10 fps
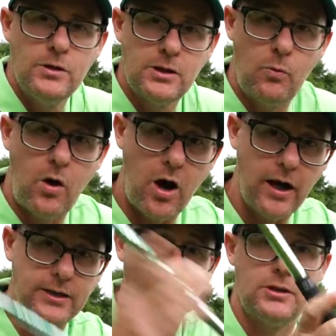So what
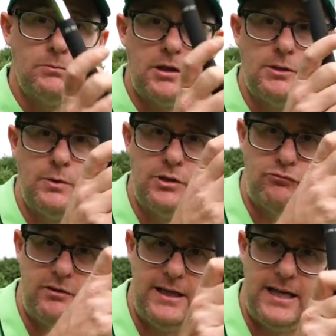I do sometimes when it's
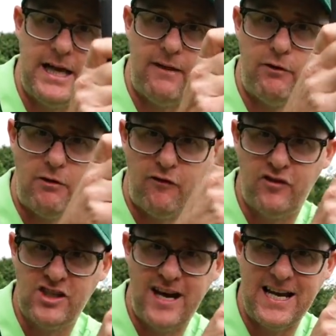really heavy rough
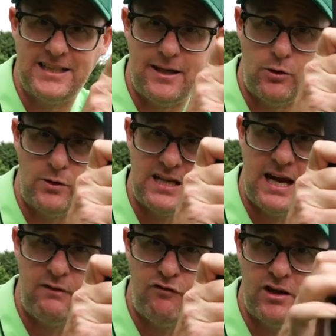is I actually go to a
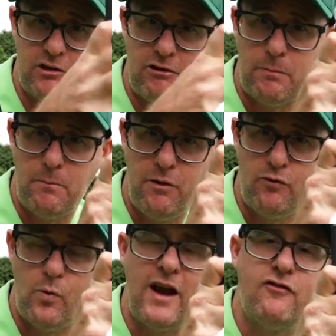ten finger grip. I
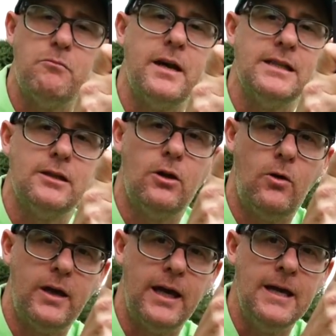move away from my
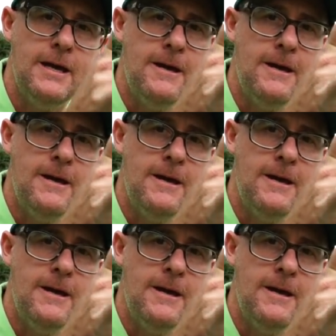interlocking.